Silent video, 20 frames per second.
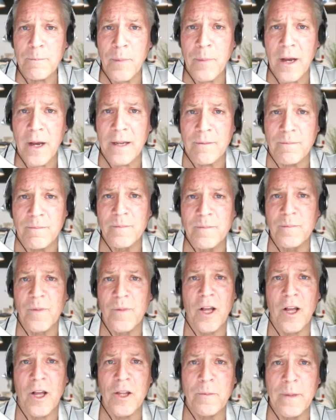Hit that like
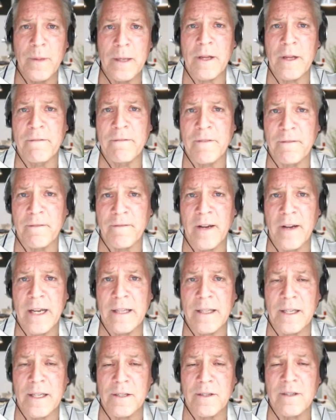button. Other
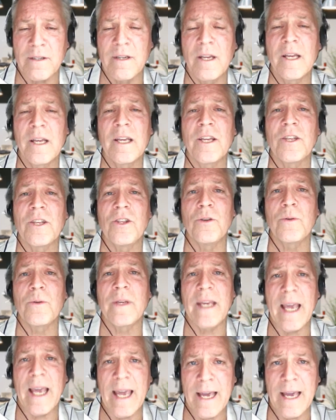people have to find
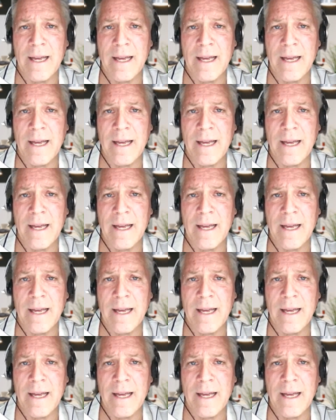this.